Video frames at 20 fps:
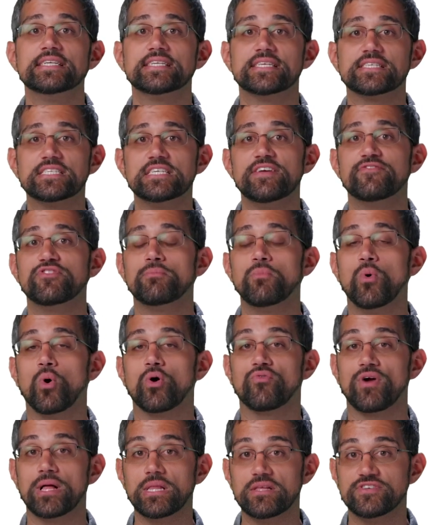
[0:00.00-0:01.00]
to see if the
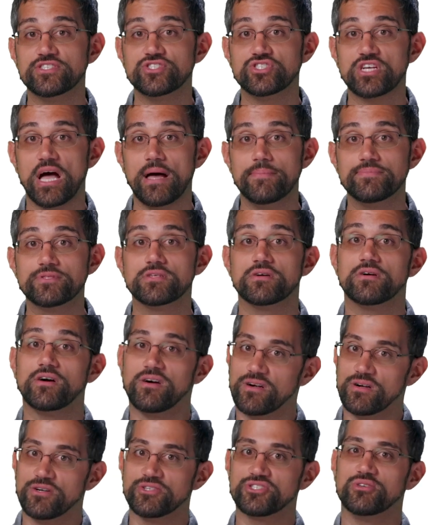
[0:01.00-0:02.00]
more relevant jobs
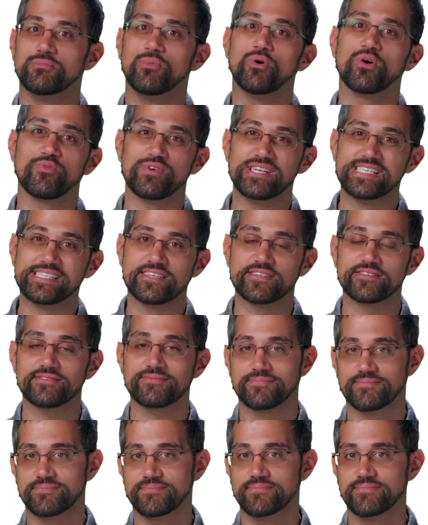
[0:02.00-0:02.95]
are also more recent.